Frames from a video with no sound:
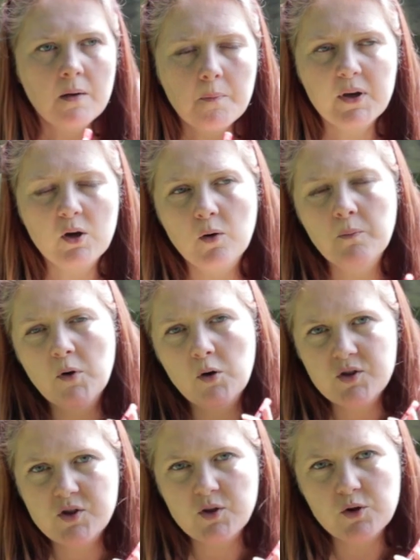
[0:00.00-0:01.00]
become
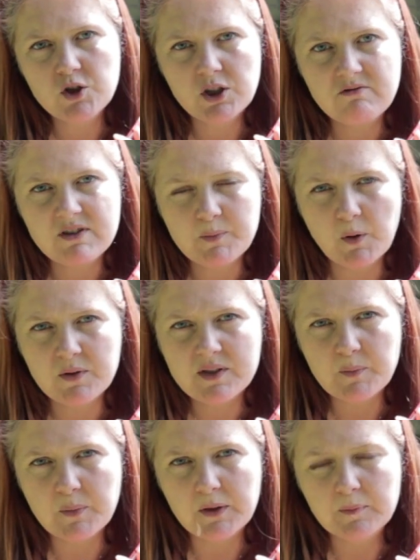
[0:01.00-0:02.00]
more socially
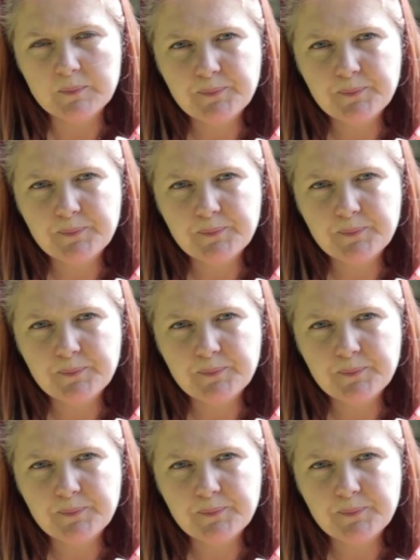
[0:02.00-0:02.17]
responsible?